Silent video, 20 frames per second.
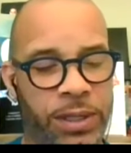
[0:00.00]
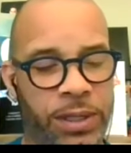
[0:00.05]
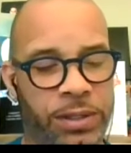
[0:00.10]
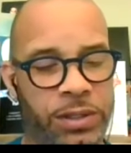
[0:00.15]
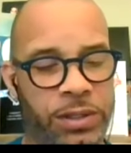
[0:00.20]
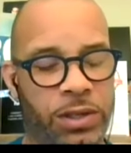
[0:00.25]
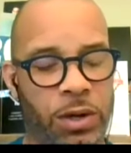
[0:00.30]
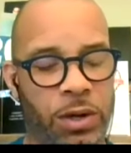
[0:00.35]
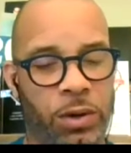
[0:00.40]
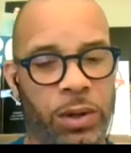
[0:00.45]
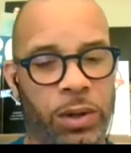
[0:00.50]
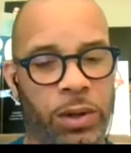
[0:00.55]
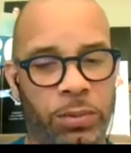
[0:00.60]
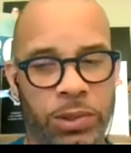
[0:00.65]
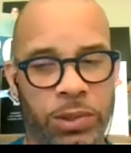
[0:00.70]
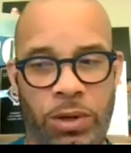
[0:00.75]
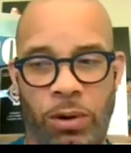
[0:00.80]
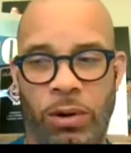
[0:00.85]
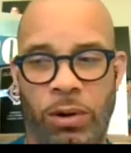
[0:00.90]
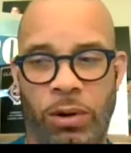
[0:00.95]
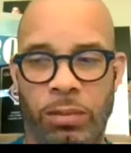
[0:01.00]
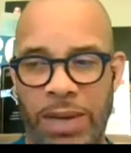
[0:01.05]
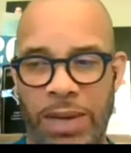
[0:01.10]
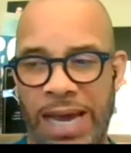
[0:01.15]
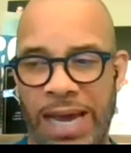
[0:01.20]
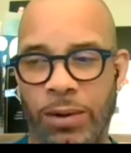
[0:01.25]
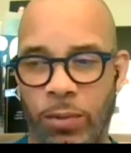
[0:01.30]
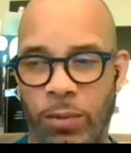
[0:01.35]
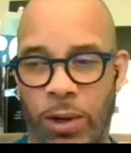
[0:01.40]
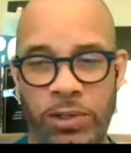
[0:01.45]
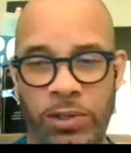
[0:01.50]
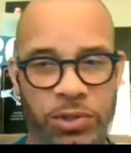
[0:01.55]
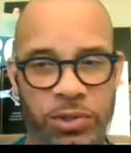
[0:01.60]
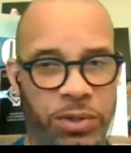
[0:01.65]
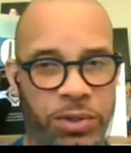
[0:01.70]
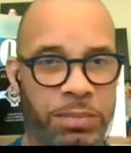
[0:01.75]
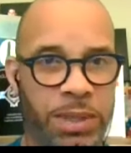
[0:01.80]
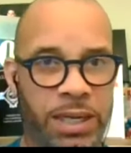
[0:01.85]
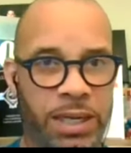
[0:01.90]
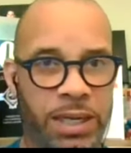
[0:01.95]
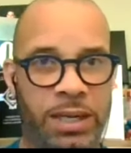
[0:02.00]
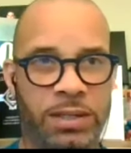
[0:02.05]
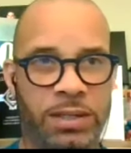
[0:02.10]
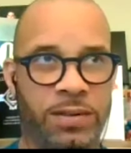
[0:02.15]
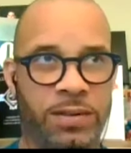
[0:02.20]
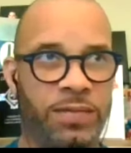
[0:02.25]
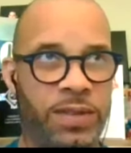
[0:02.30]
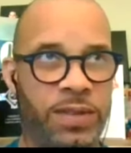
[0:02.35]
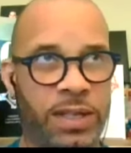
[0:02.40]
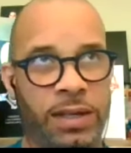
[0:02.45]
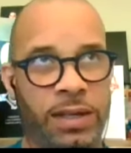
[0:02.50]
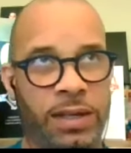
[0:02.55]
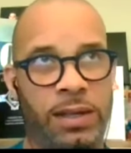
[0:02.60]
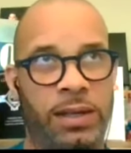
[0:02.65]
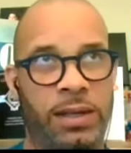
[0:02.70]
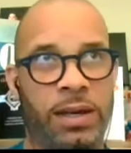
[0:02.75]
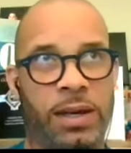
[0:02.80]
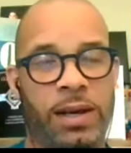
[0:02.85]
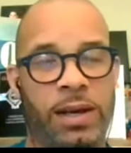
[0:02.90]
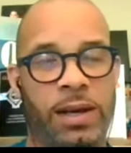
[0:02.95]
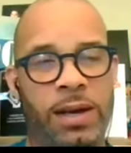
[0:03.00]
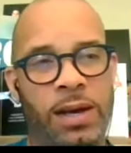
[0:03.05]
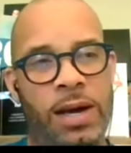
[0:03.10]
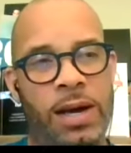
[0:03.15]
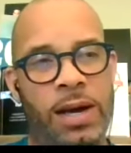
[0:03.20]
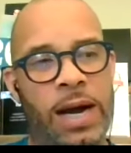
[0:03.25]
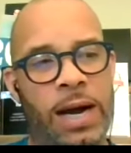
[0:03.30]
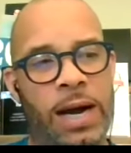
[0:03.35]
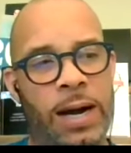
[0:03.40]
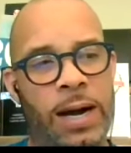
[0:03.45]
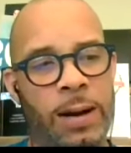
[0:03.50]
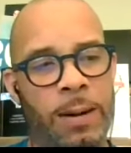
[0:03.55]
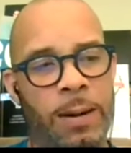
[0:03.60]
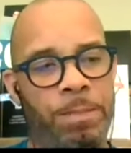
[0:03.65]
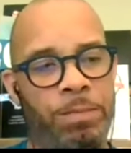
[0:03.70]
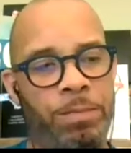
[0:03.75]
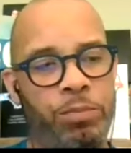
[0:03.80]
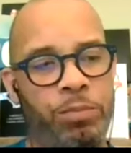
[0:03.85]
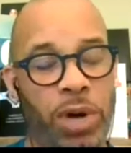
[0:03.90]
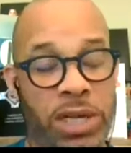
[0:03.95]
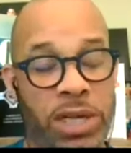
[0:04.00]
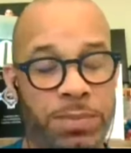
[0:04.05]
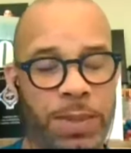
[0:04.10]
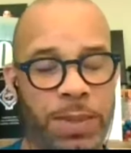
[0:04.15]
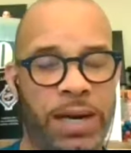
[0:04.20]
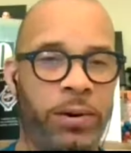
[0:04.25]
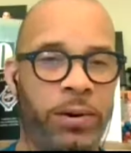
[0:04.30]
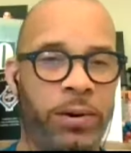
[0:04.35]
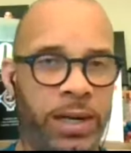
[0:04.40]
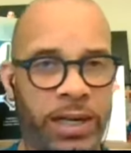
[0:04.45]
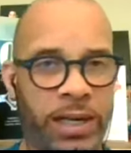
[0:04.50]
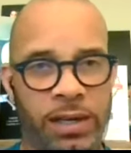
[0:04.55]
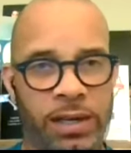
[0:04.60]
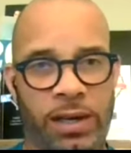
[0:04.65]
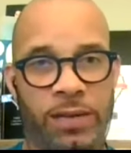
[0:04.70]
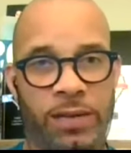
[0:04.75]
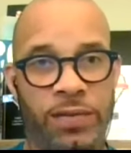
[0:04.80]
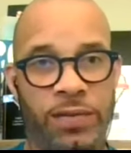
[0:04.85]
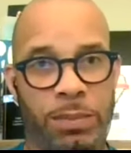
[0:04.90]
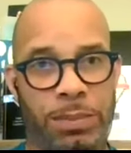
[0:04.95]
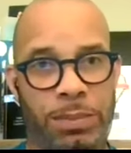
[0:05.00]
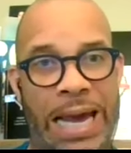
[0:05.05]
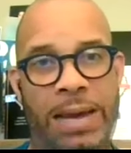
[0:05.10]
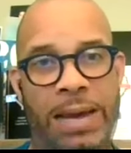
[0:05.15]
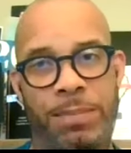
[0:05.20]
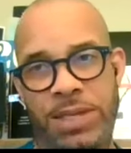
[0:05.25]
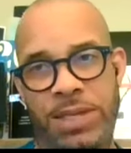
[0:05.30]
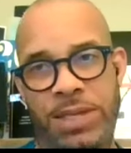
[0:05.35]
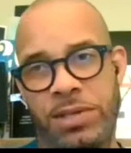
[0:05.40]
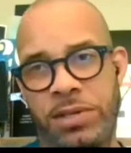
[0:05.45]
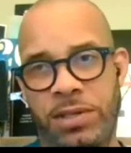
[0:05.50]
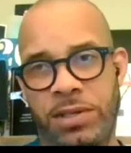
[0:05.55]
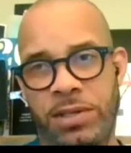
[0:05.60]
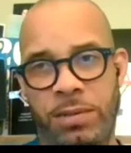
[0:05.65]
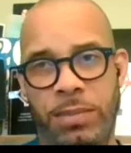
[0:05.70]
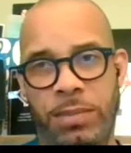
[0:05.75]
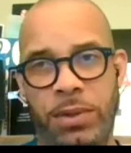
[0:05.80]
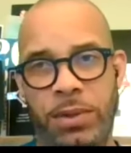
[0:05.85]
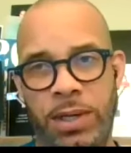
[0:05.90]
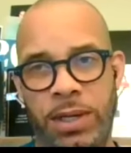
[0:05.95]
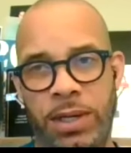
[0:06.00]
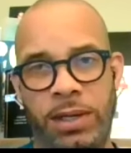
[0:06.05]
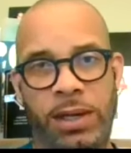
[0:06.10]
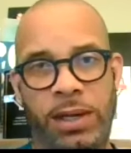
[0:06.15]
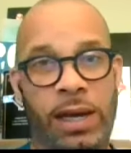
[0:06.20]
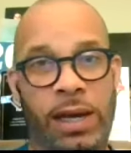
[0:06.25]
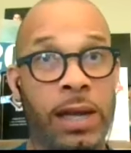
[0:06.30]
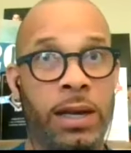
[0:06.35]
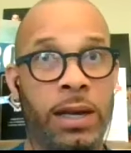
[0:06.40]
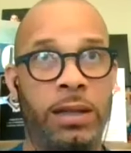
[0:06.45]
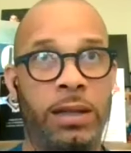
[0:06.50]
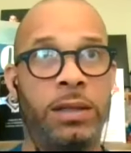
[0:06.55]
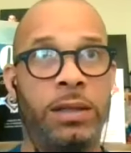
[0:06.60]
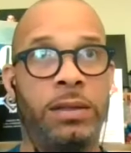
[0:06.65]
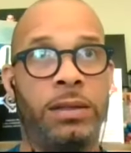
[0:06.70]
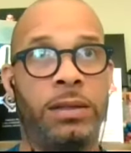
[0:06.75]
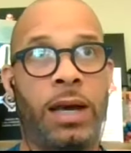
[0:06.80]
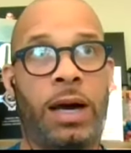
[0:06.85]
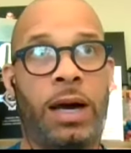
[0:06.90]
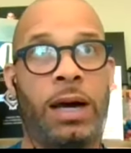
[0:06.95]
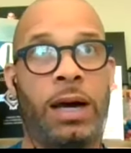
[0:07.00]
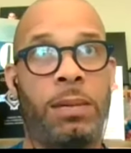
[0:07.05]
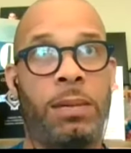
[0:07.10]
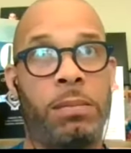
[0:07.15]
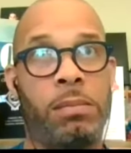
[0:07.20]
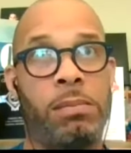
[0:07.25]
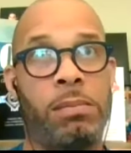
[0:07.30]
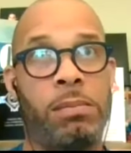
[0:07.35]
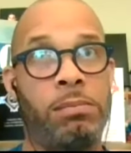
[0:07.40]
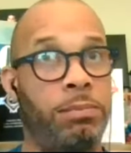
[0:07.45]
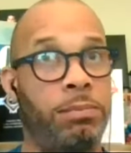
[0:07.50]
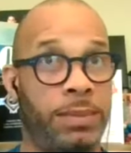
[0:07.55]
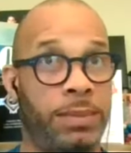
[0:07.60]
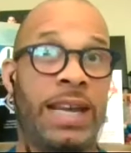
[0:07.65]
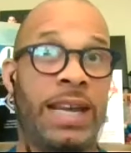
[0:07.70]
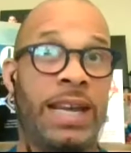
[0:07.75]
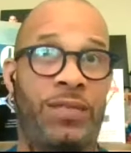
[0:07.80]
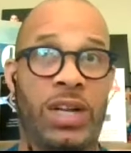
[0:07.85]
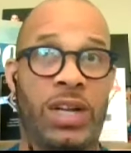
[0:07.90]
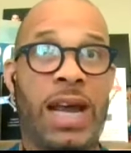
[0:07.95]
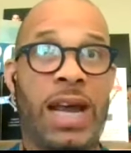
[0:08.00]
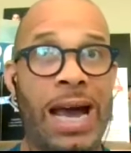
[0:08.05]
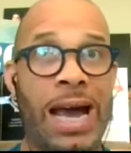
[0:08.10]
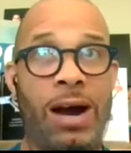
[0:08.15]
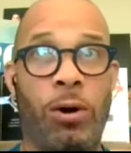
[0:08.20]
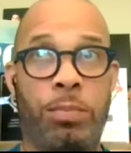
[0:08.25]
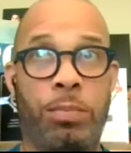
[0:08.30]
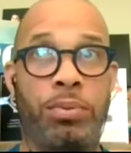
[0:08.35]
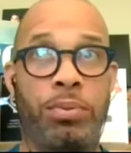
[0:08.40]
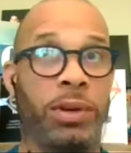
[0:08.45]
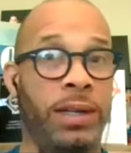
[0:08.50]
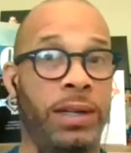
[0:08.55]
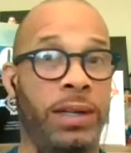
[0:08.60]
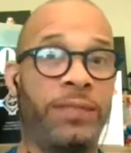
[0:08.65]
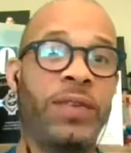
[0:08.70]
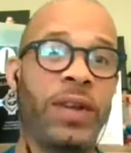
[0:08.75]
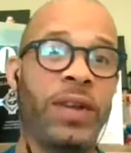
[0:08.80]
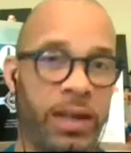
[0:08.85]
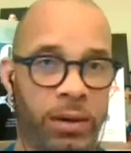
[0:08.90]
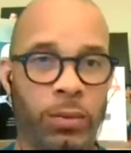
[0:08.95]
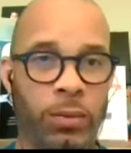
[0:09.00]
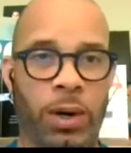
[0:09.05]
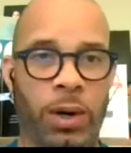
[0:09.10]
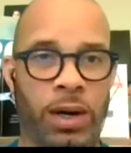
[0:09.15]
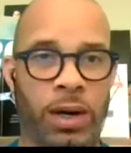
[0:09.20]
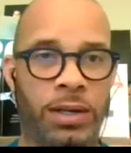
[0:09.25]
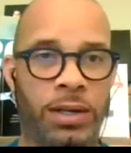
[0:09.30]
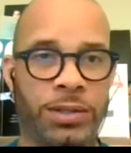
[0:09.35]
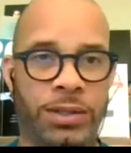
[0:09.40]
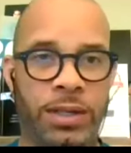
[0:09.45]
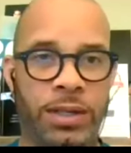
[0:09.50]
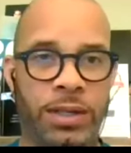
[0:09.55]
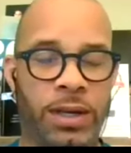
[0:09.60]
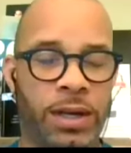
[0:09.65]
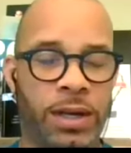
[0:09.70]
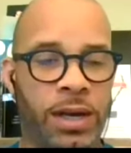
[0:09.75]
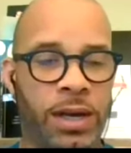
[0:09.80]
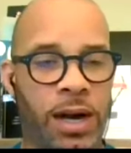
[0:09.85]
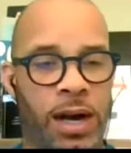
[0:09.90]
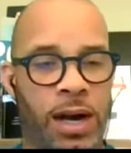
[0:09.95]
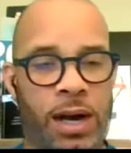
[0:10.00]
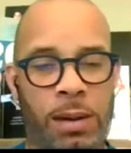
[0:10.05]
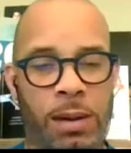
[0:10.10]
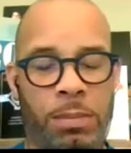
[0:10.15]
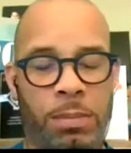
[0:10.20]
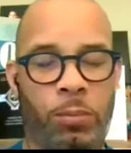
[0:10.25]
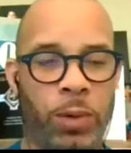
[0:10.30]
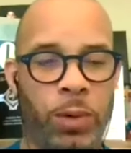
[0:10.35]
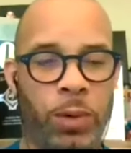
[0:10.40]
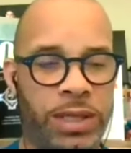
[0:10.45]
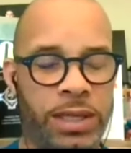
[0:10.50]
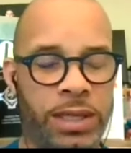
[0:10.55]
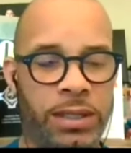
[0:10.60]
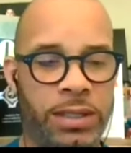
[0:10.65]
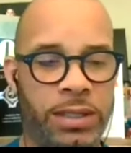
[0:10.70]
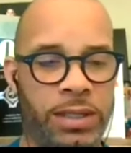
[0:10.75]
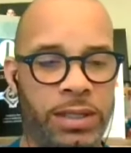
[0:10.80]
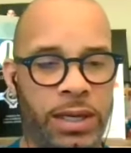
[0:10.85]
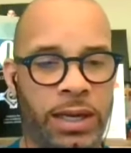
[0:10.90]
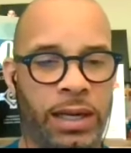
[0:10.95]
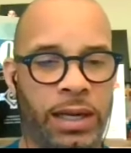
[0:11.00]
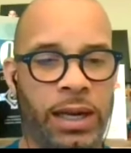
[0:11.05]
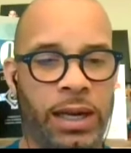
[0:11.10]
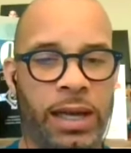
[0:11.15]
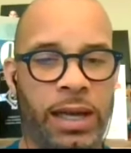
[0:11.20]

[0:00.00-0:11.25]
And so it was called Black Wall Street because of the um, prosperity of the black business community and um, given how prolific it was uh, within the city.